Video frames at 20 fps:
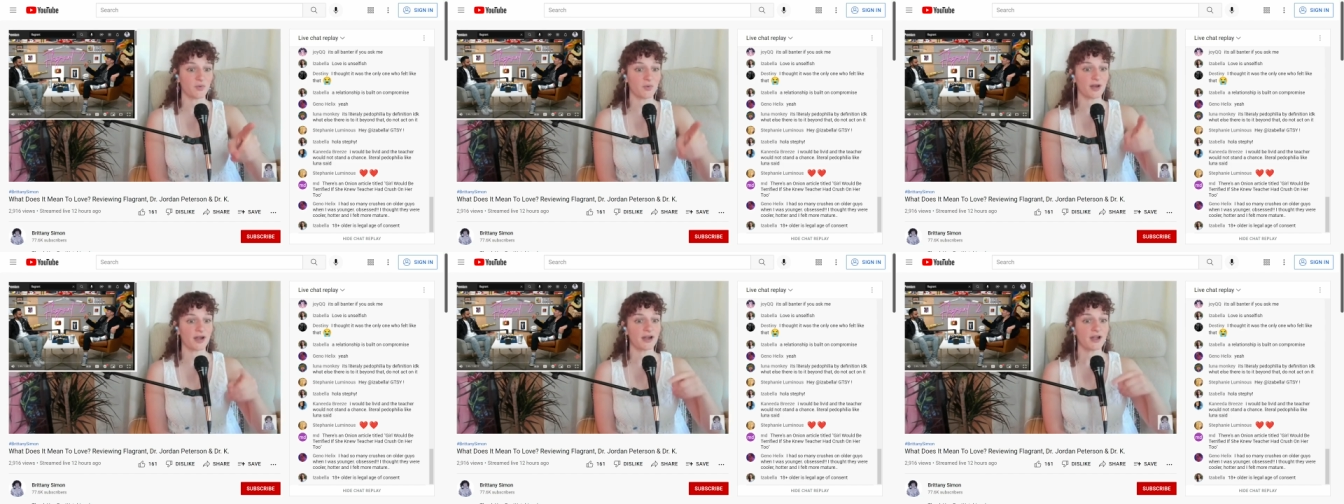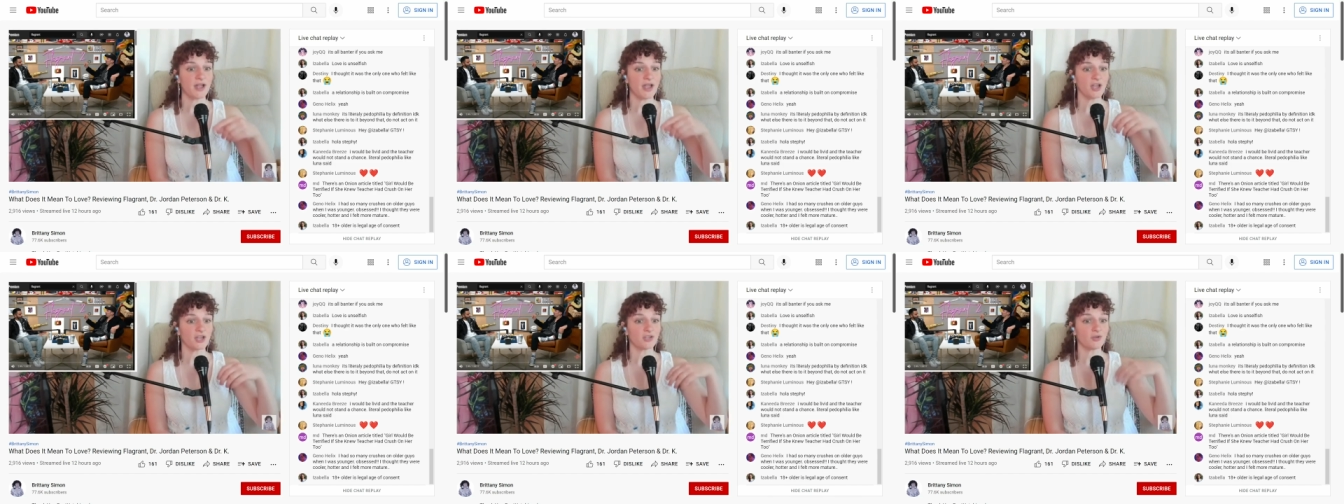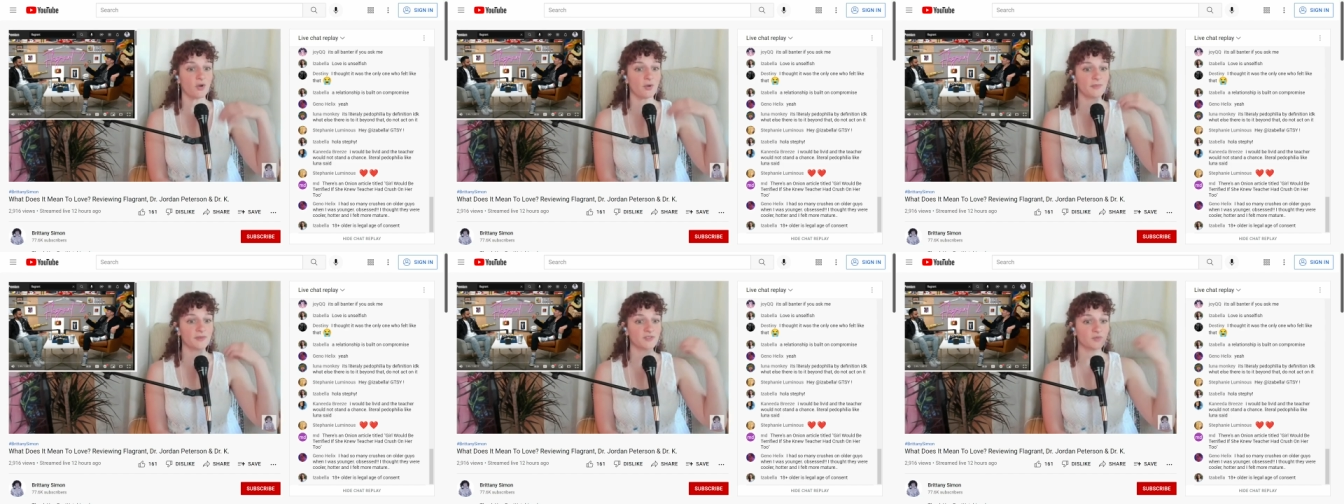where
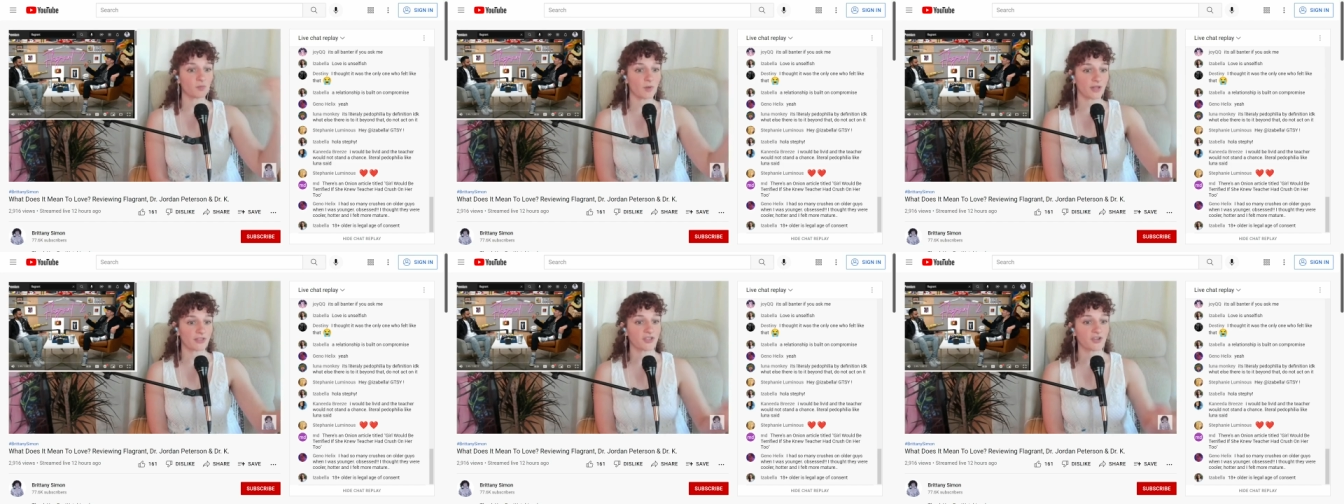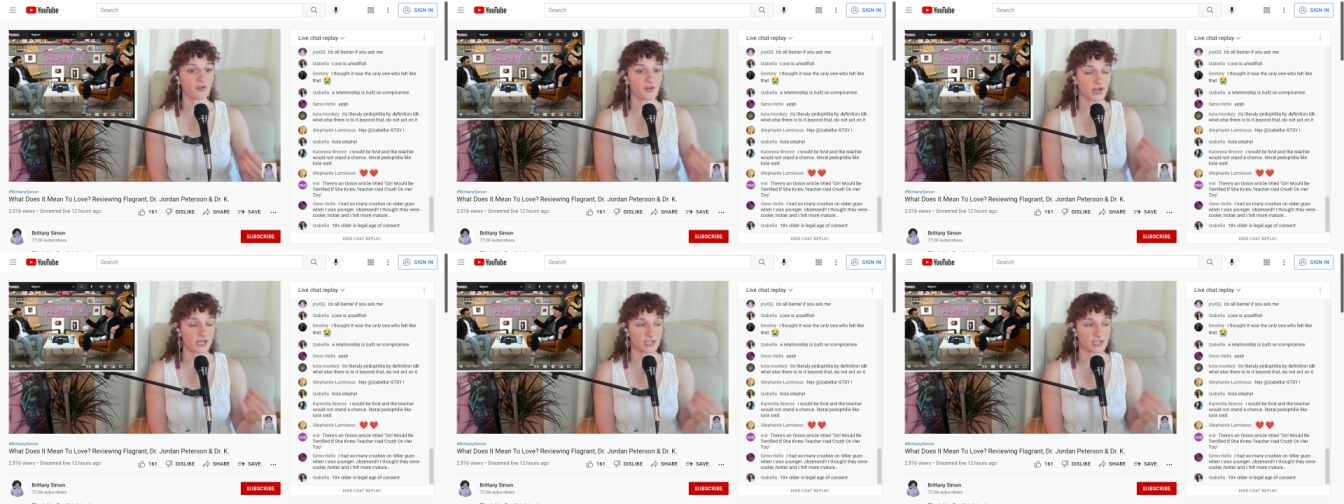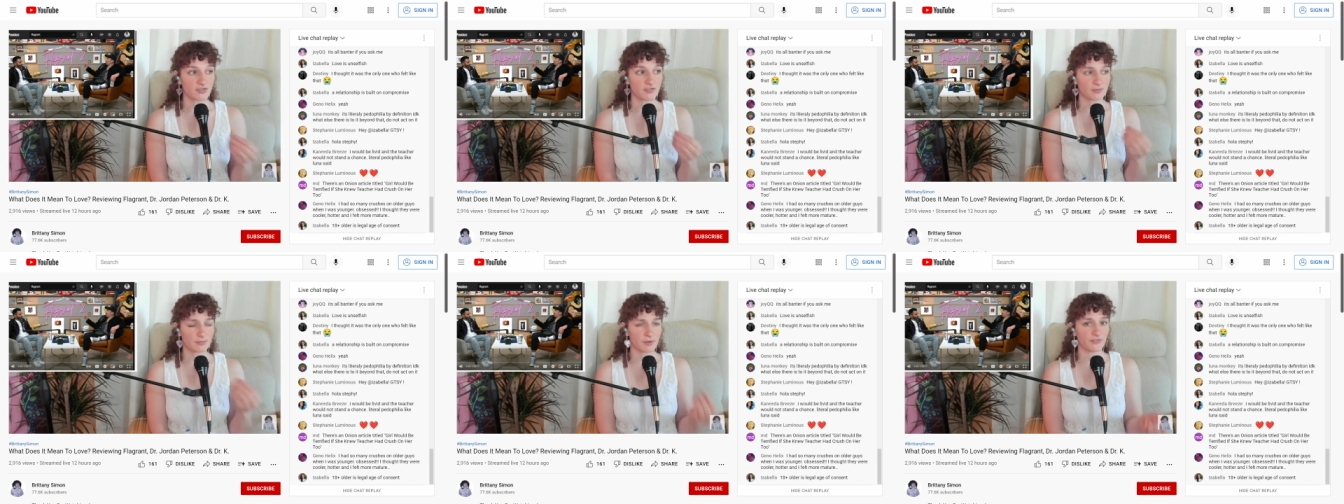you almost want the
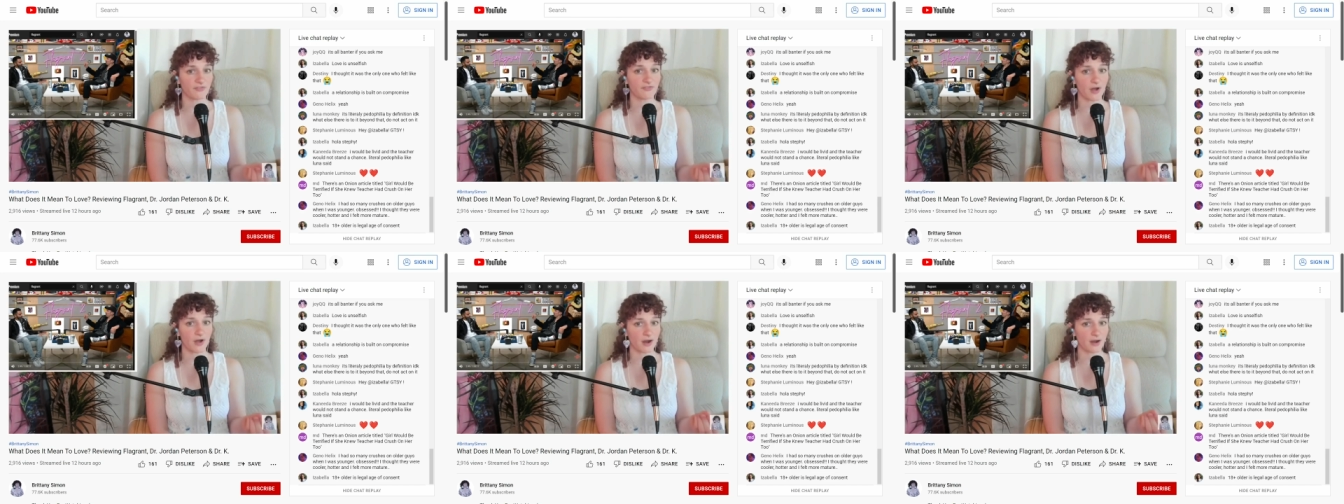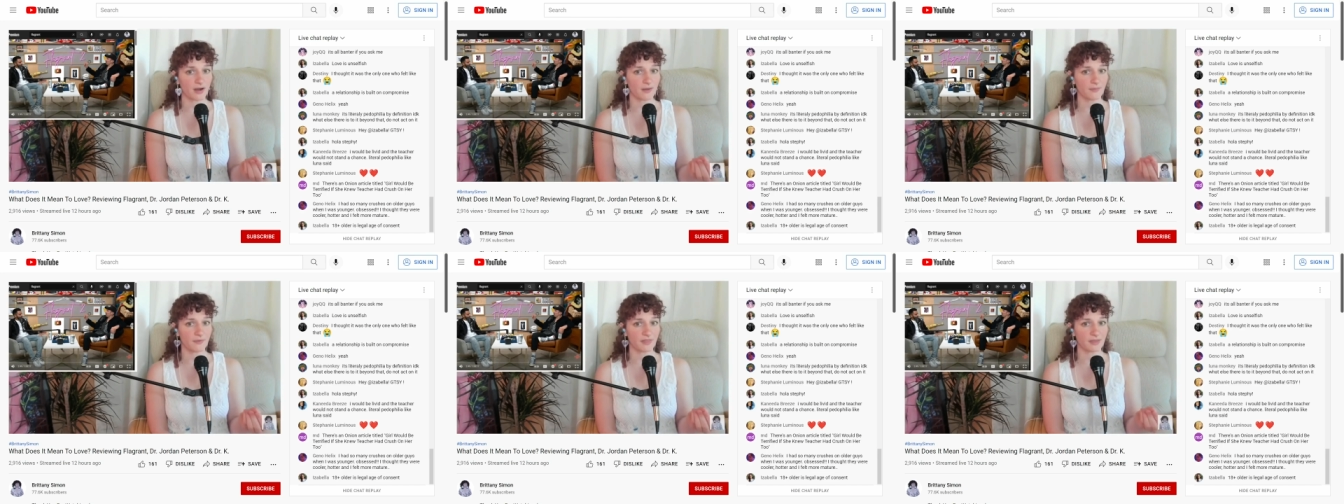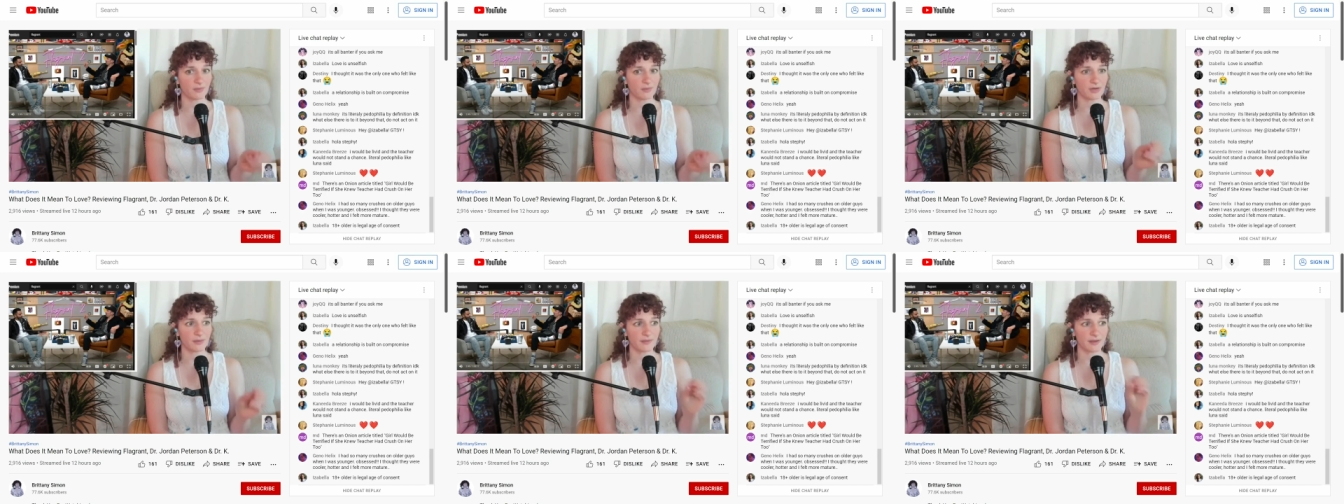crush from afar, but
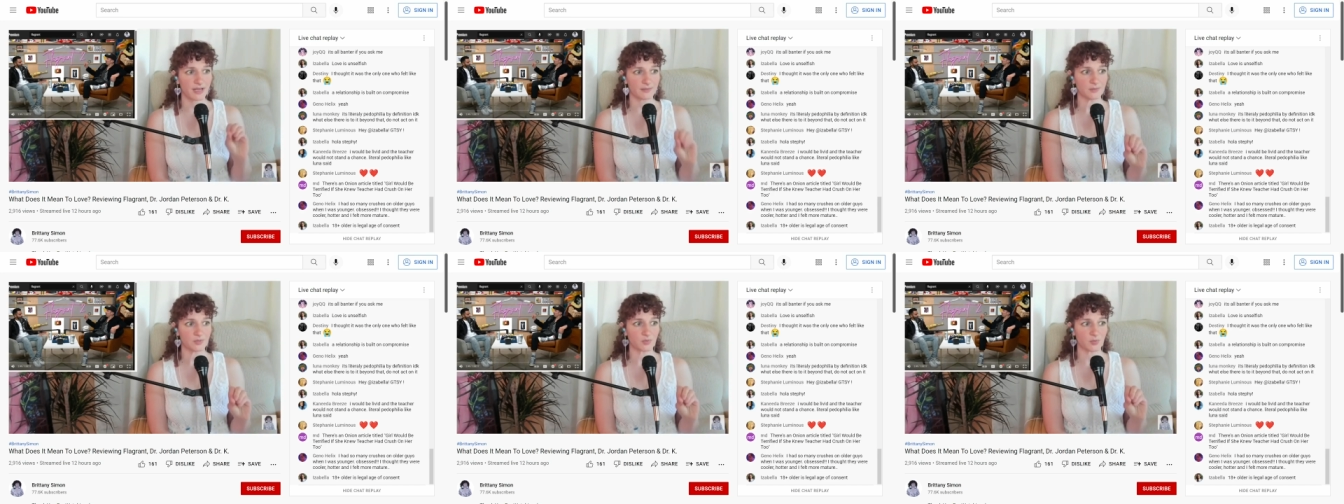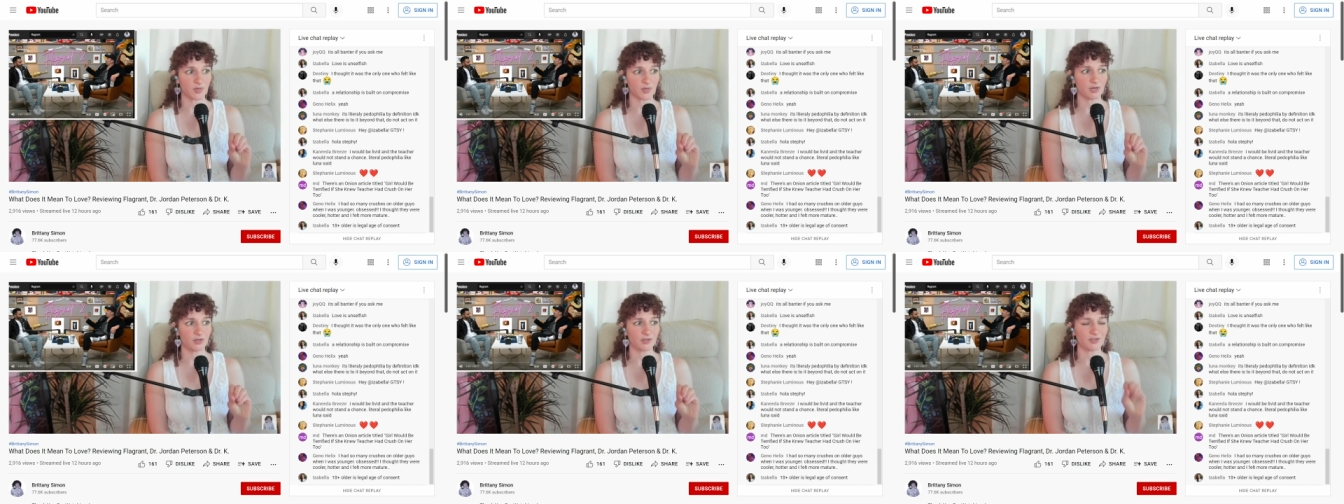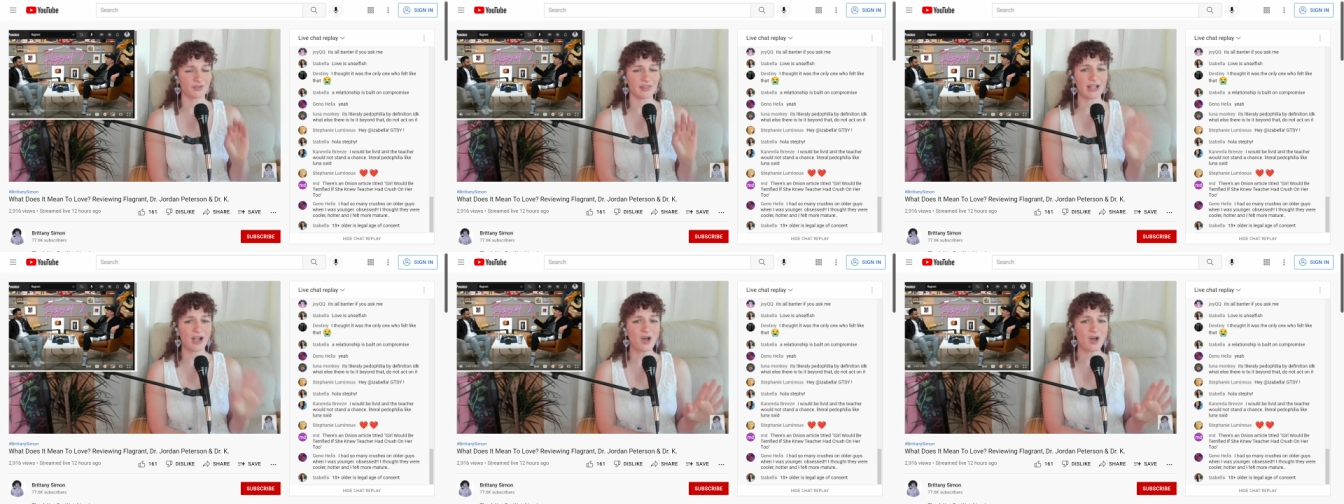then when it becomes real,
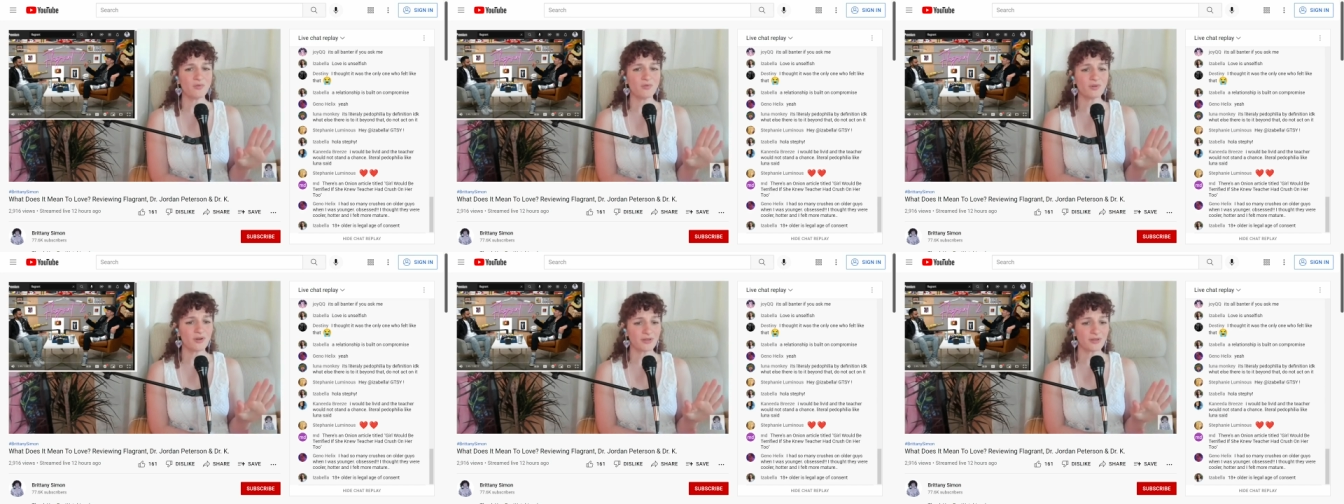you're like, oh,